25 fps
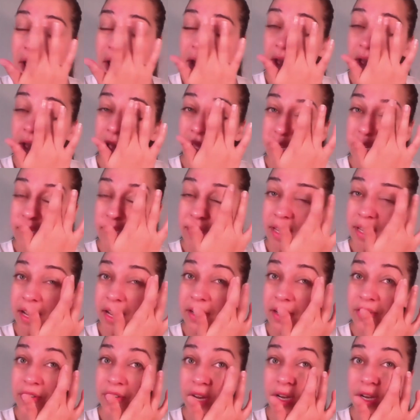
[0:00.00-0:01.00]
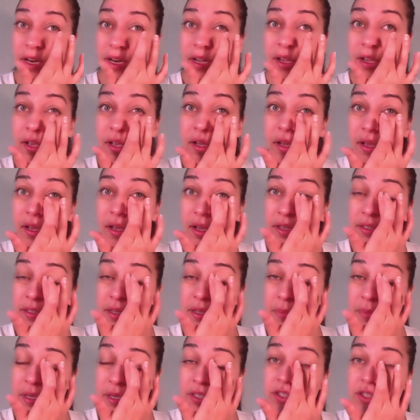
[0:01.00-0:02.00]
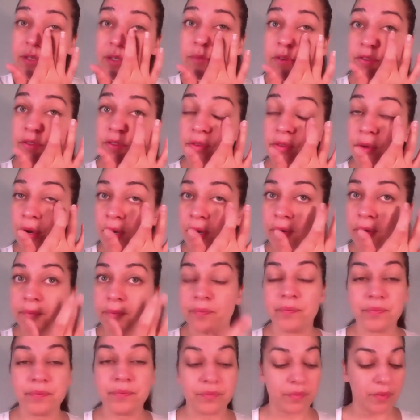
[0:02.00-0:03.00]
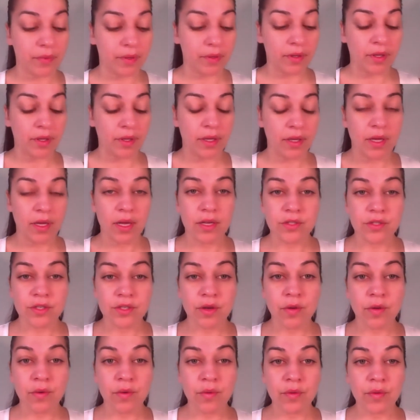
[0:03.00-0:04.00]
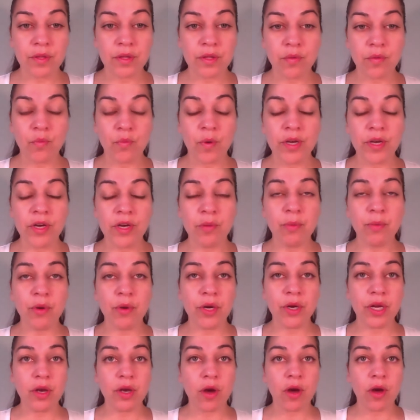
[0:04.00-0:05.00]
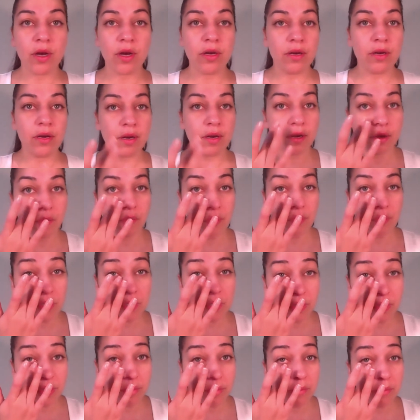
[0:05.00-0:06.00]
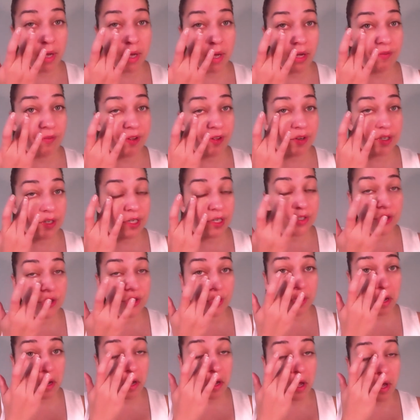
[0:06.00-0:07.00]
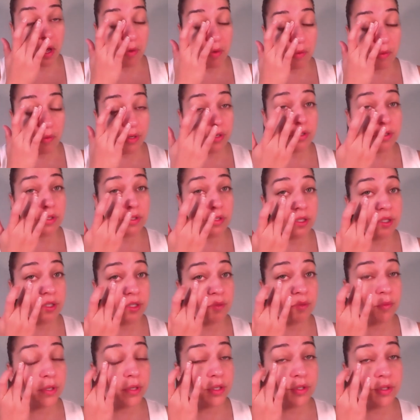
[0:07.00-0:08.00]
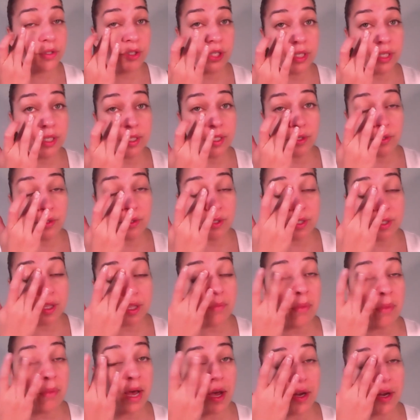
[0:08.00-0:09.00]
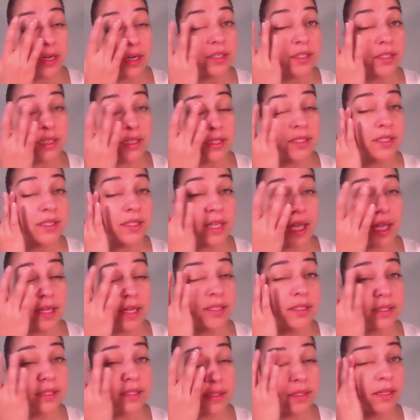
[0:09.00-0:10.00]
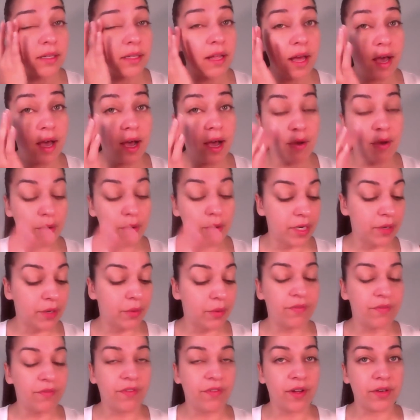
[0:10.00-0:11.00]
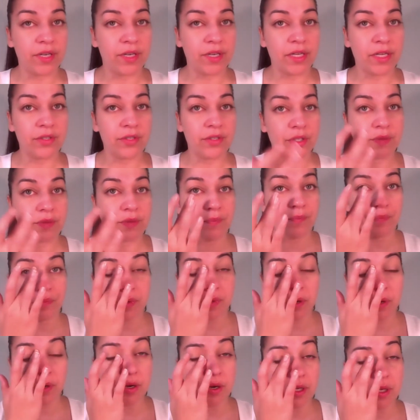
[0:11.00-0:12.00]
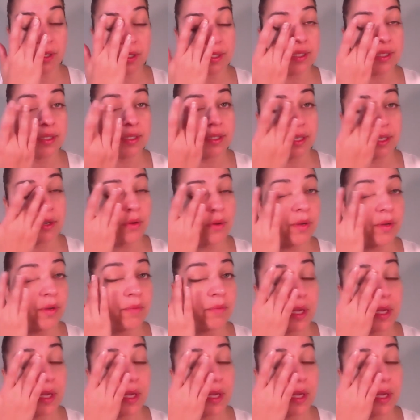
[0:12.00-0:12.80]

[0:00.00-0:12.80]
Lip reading: And it's hydrating, as I mentioned before. So when you're using powder foundation, we usually use the powder to set our liquid foundation or CC cream.